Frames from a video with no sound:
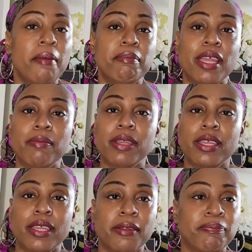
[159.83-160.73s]

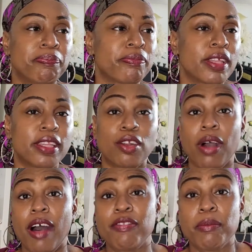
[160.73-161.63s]
Maybe they don't
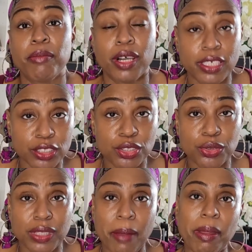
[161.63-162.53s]
have the money to
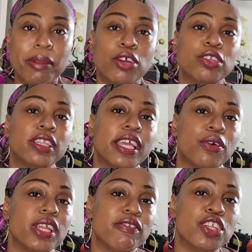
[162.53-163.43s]
do that. Maybe they
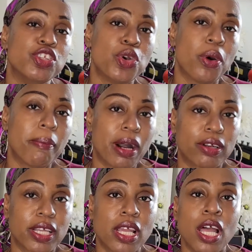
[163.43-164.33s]
don't even know
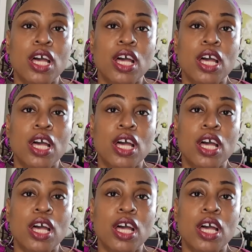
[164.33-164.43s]
about it.